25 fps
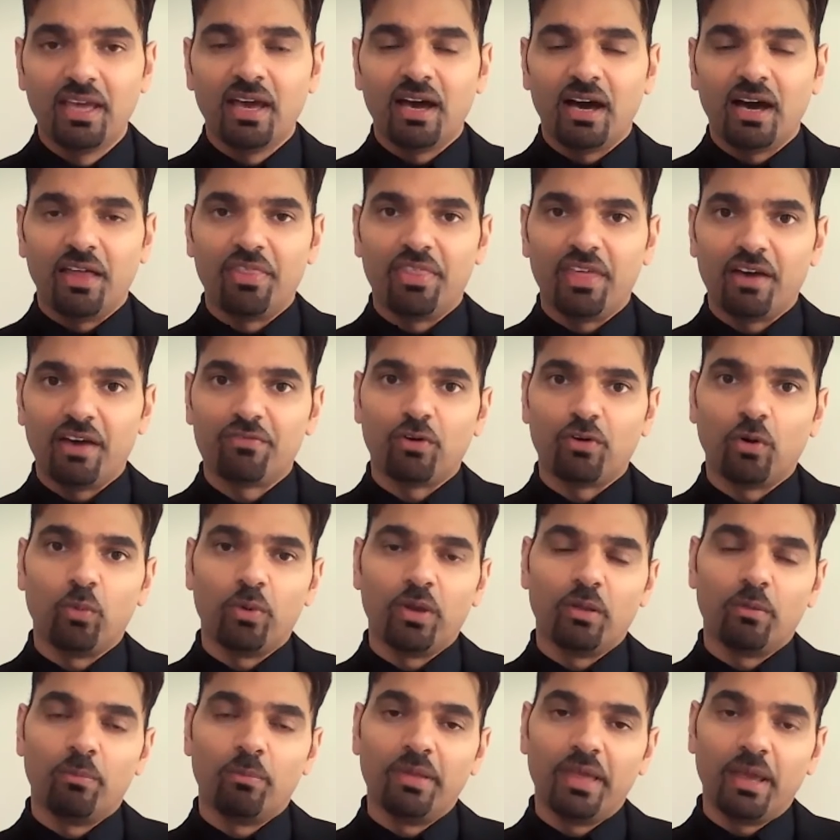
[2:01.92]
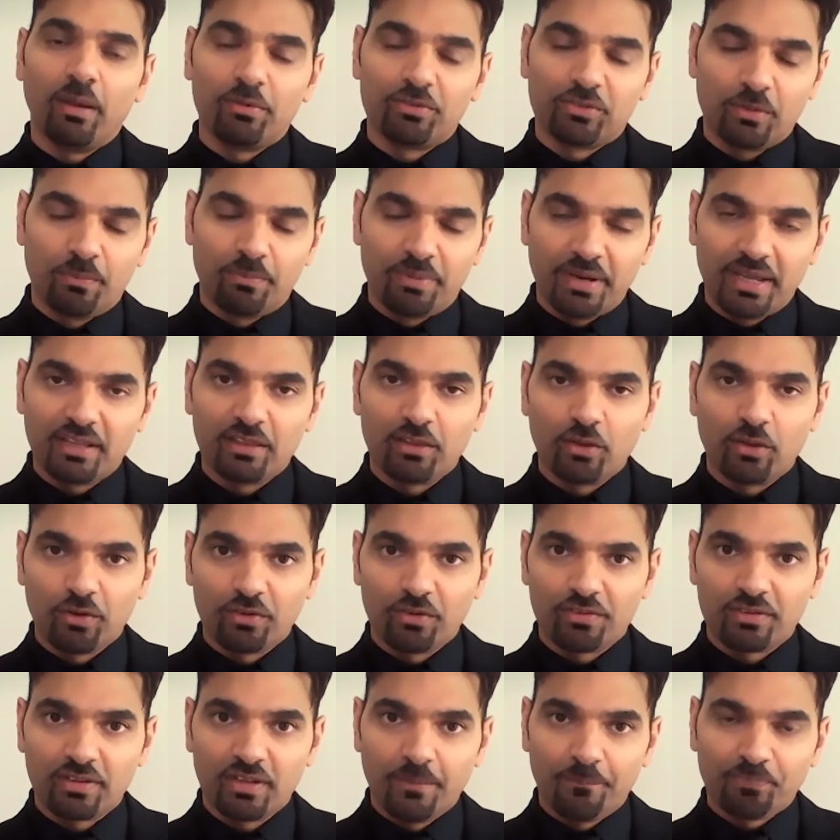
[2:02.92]
and therefore we will be able to bring
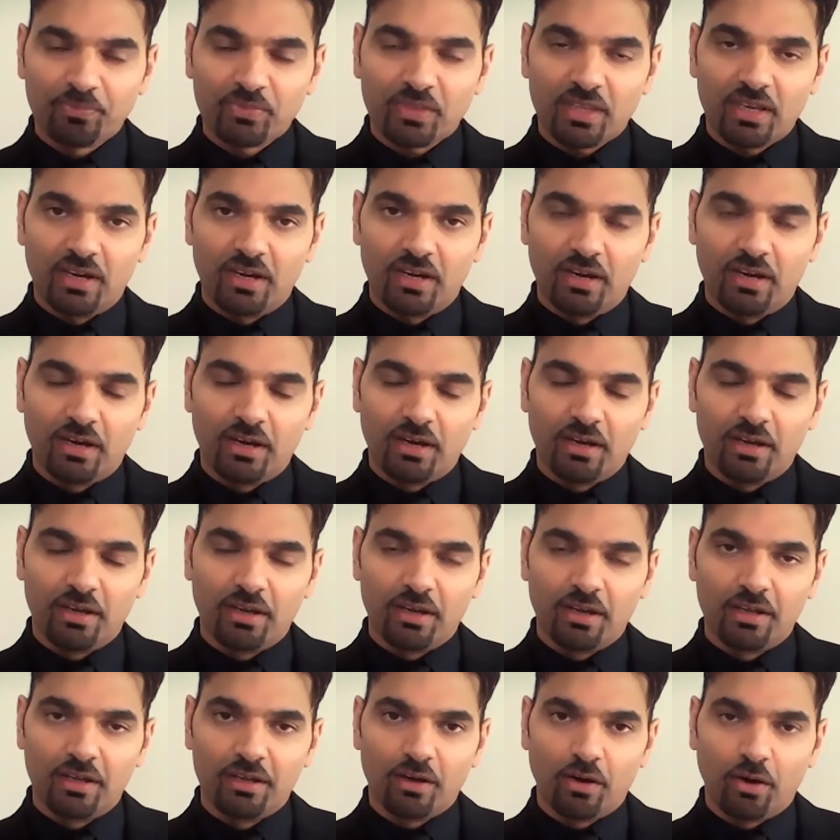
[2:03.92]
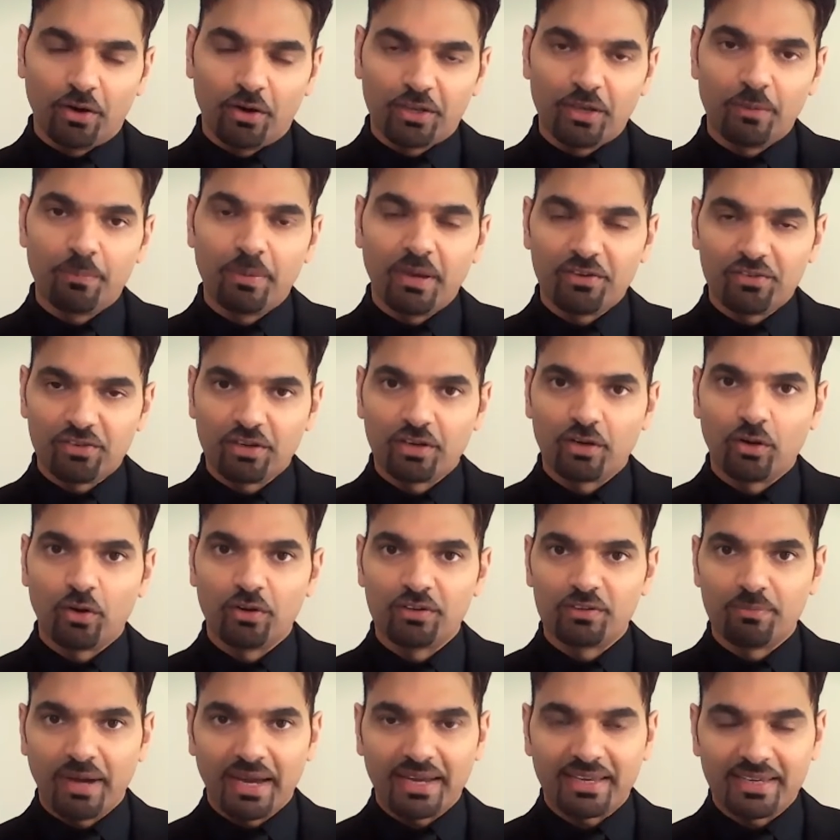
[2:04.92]
those occupation
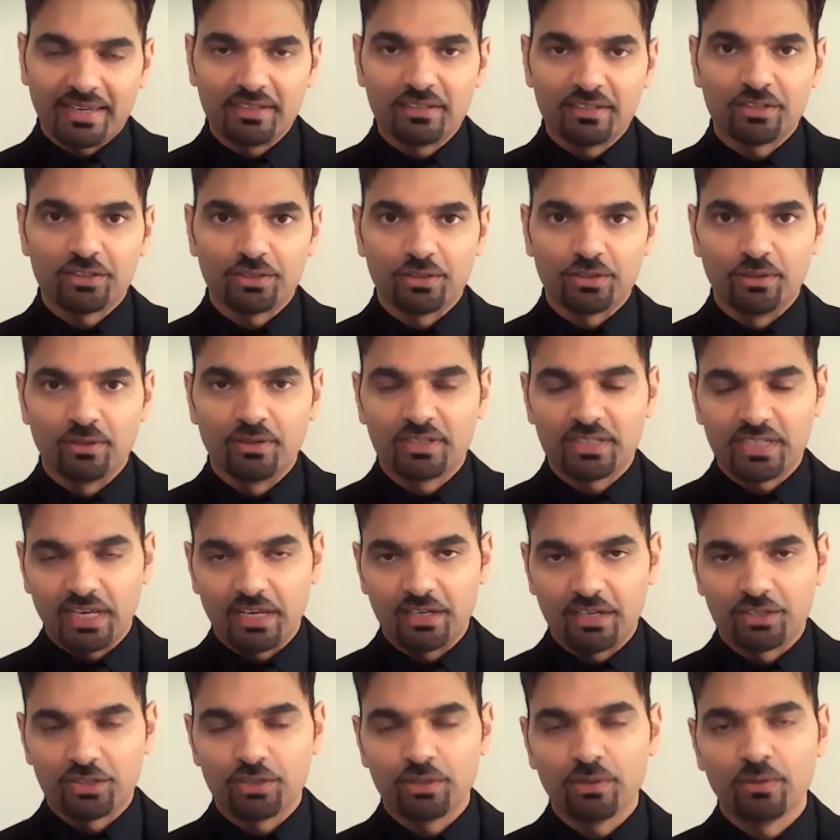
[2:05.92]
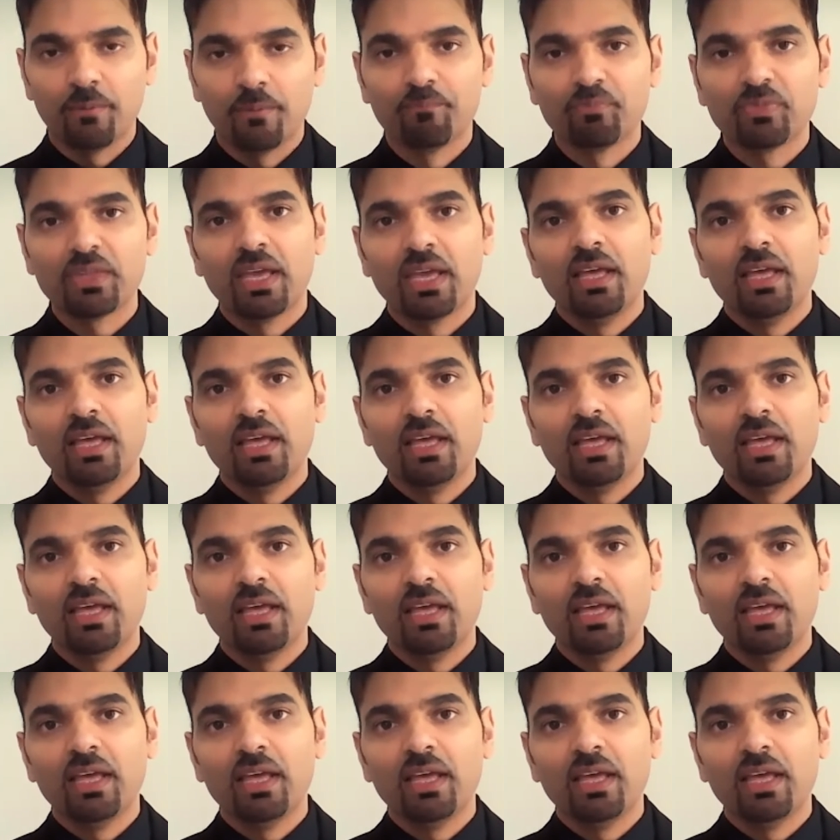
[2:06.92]
codes back into tier 2.